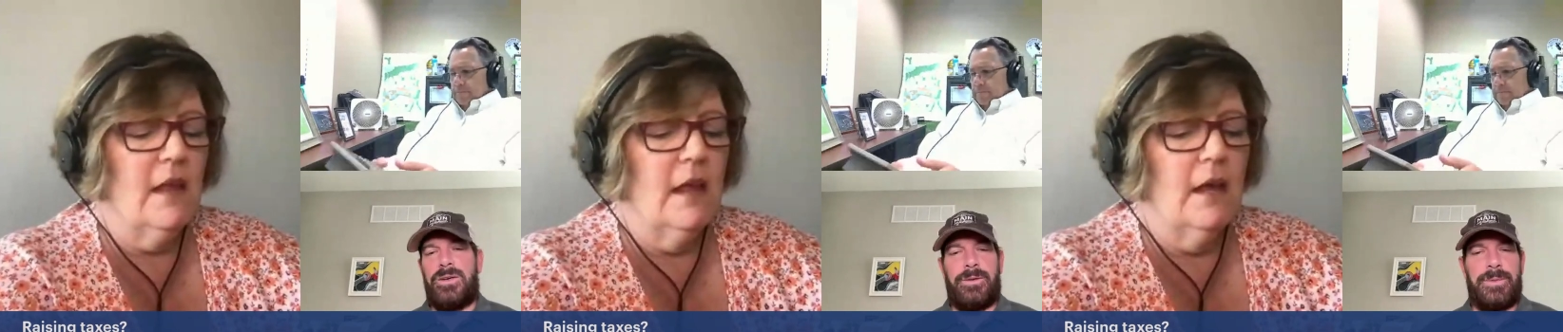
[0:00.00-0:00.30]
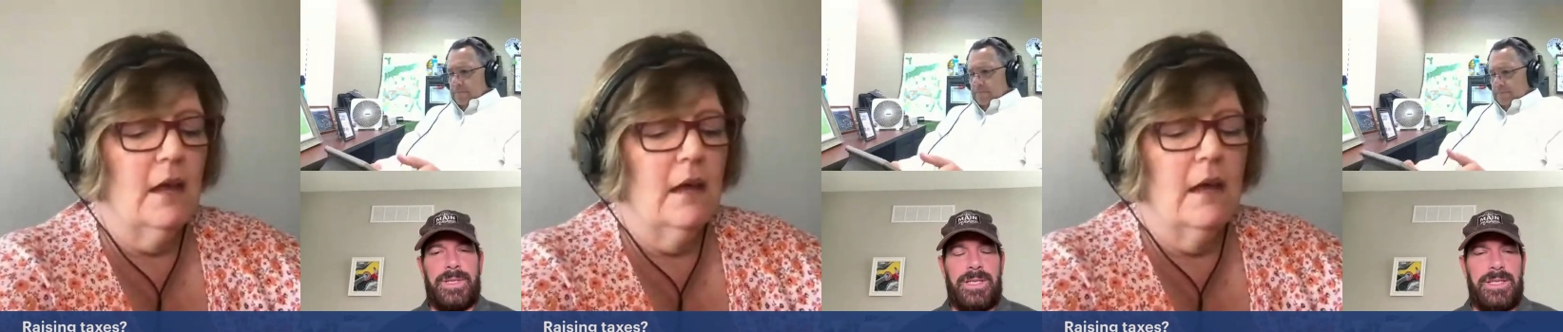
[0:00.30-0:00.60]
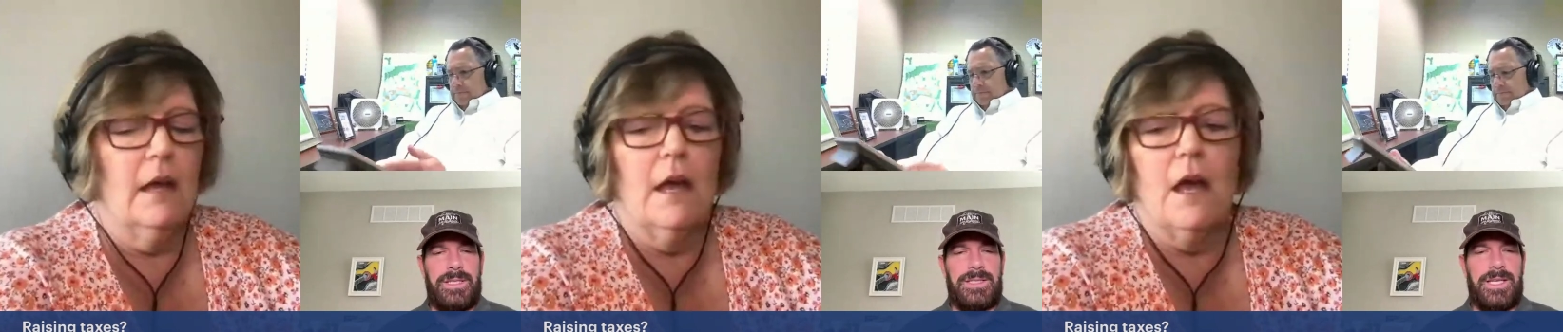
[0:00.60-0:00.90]
Speaker 1: I mean,
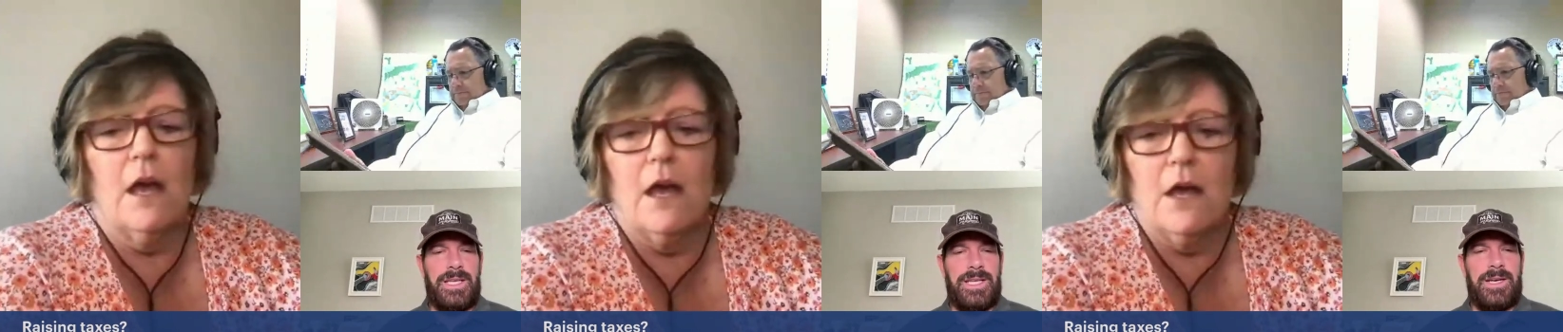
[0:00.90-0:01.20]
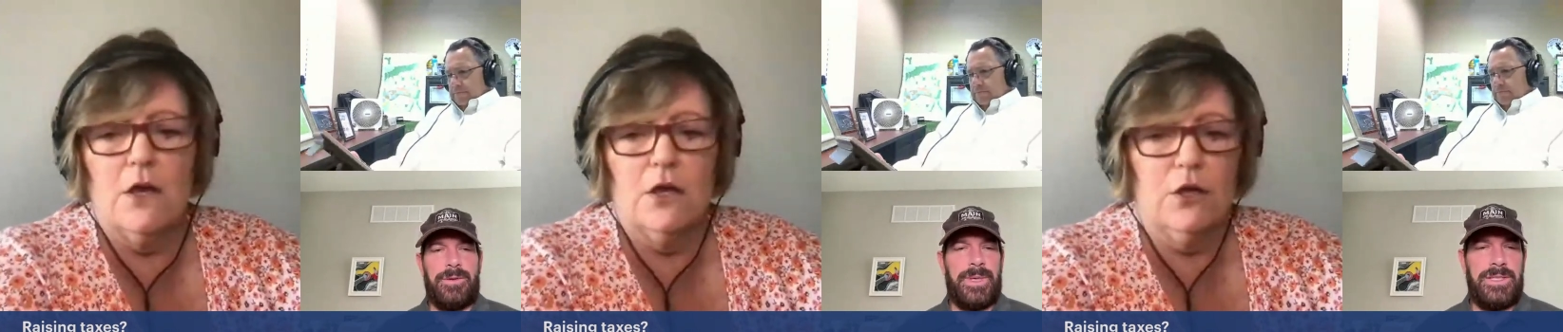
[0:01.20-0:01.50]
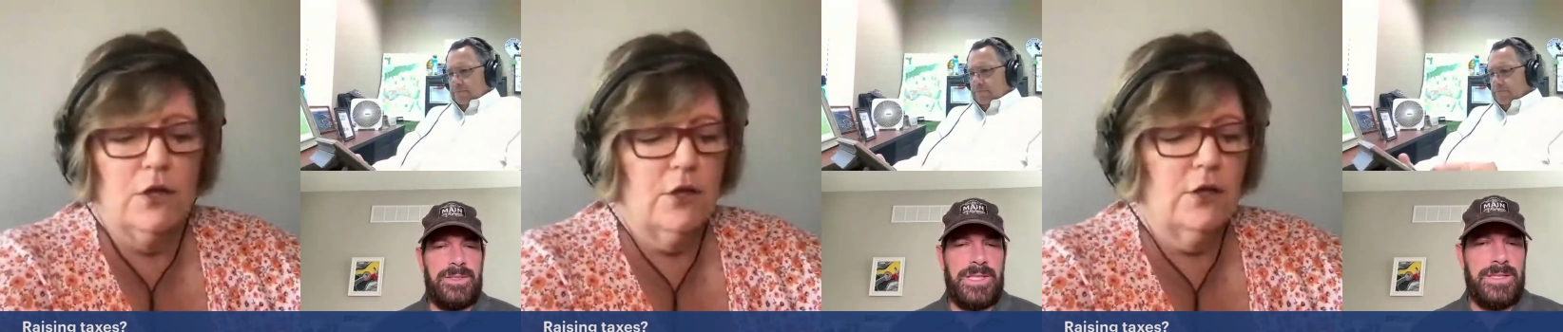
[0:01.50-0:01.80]
it, it's not like everybody
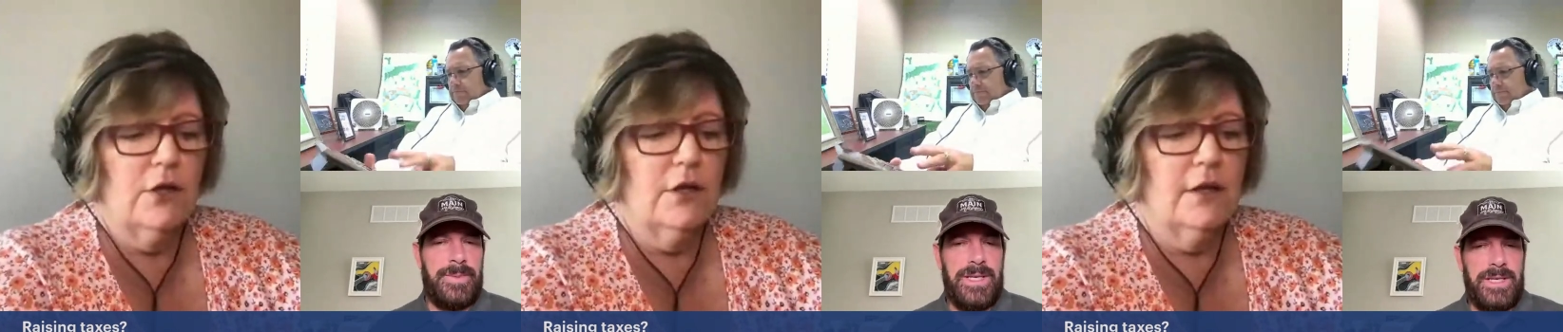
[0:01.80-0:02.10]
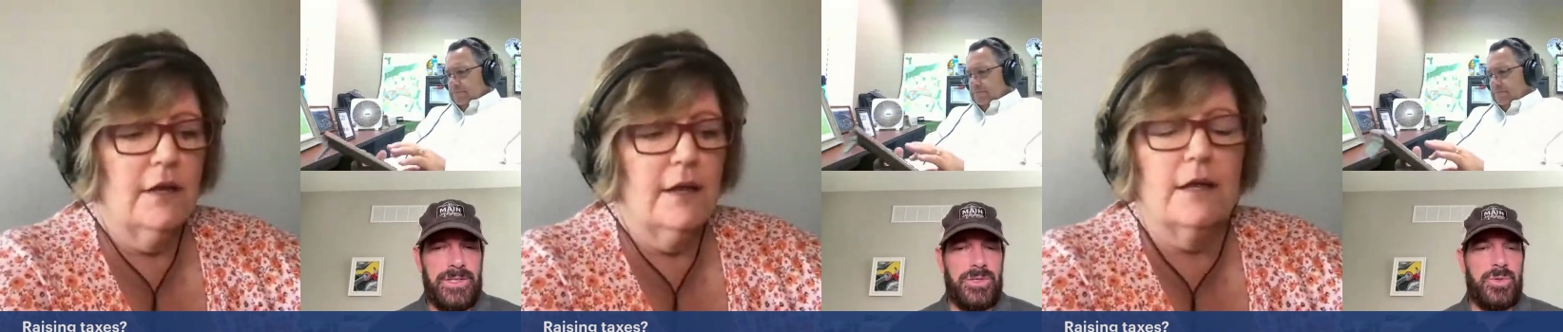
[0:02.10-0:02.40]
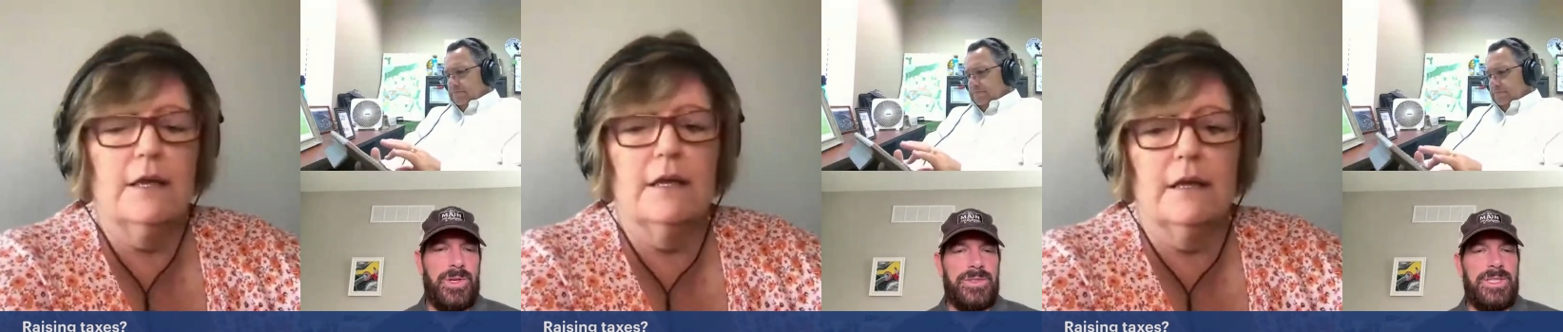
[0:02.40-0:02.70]
just has to pay an extra
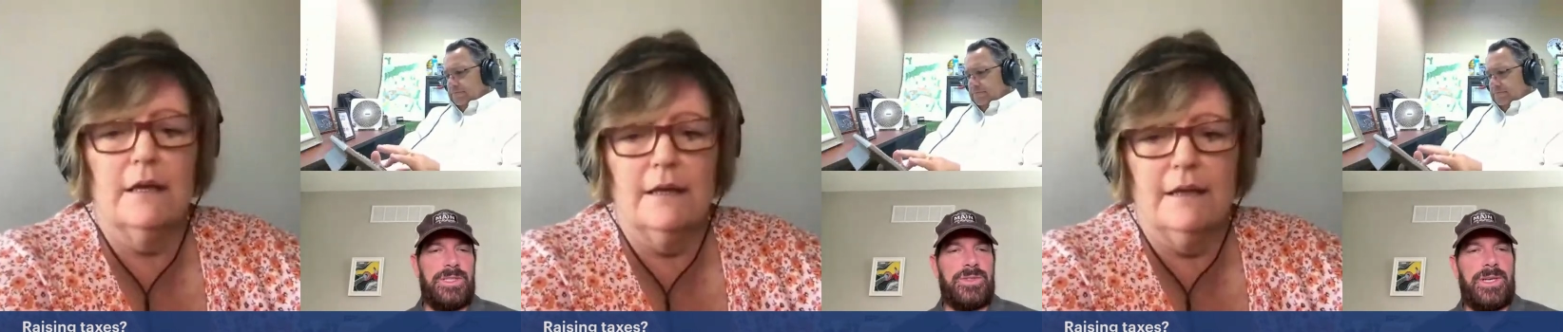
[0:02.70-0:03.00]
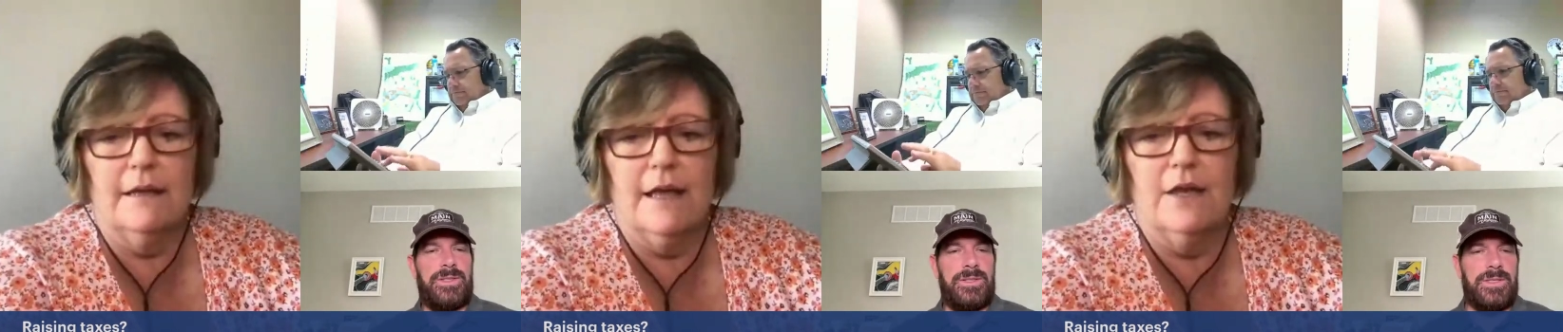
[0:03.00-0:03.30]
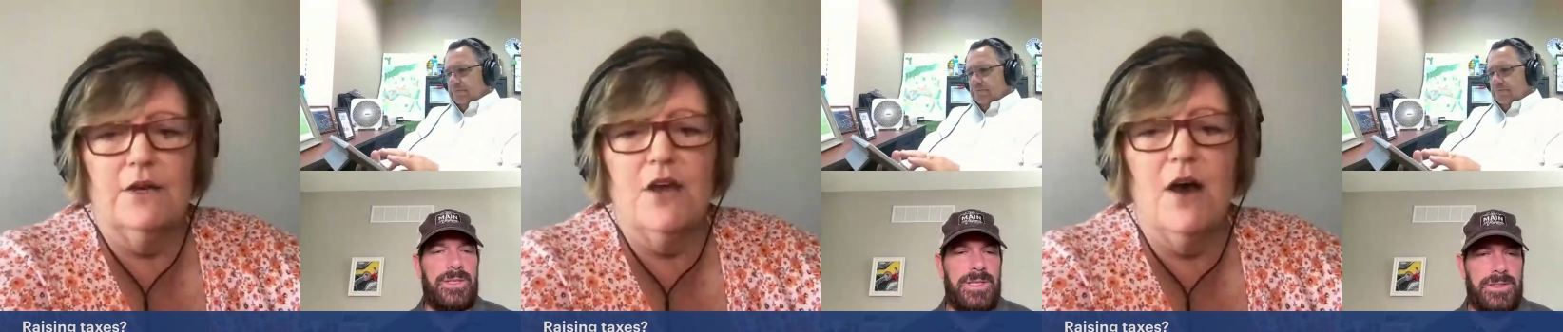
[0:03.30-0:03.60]
twelve cents, right? There's
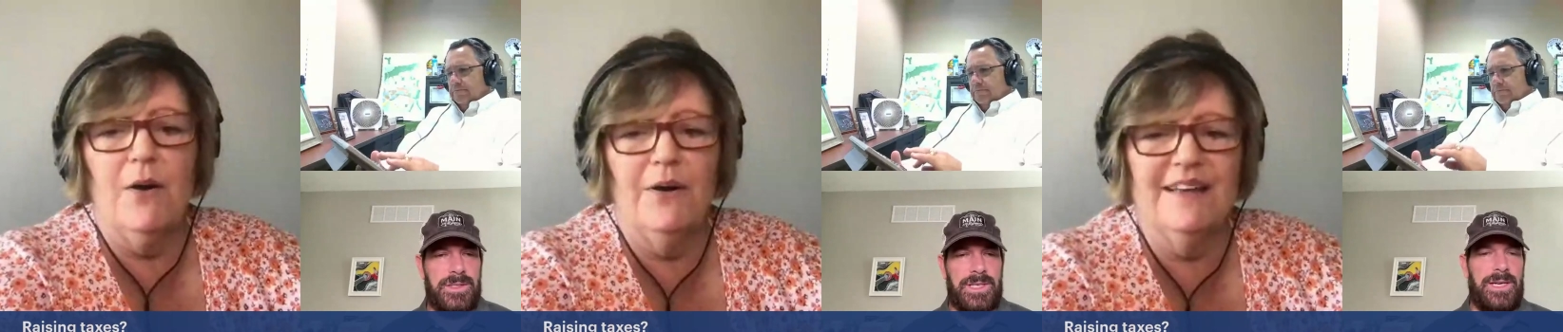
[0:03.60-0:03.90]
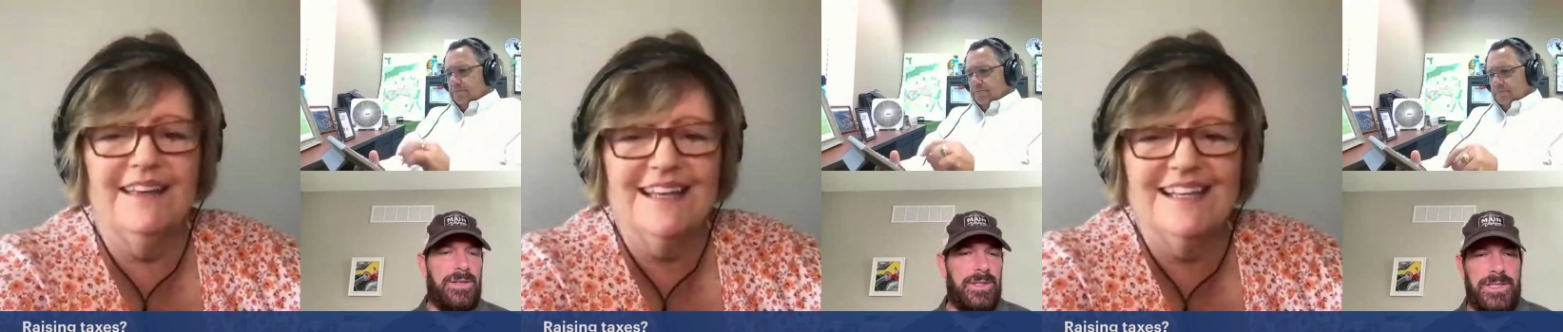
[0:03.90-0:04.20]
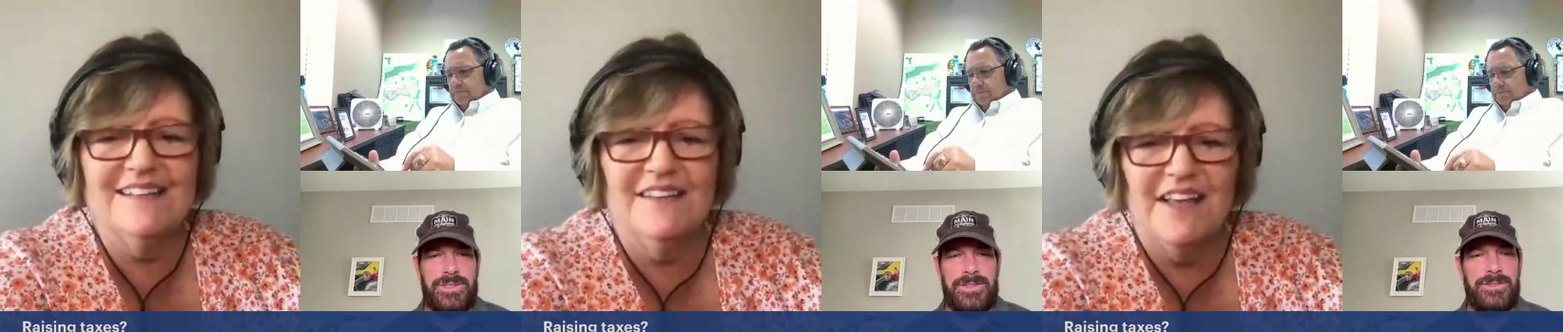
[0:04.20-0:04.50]
a, no. a
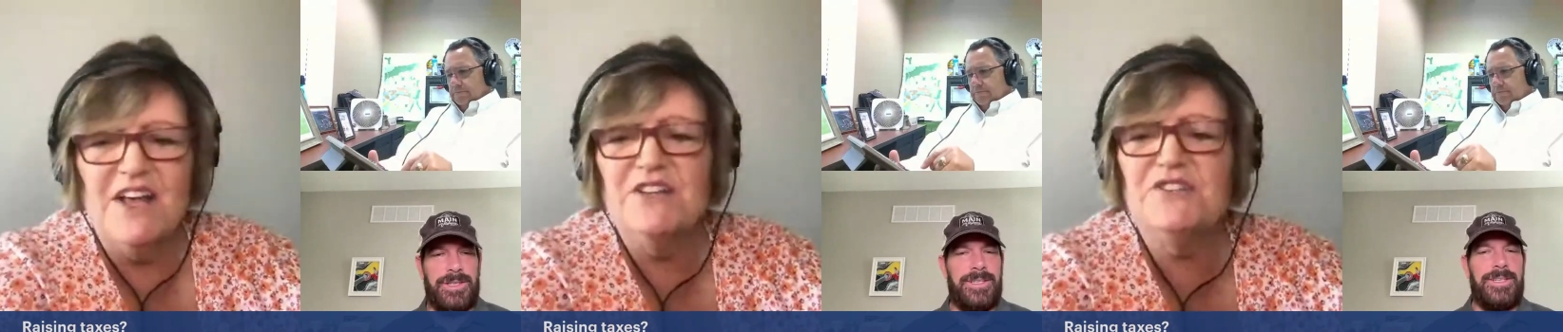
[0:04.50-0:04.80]
calculation, right?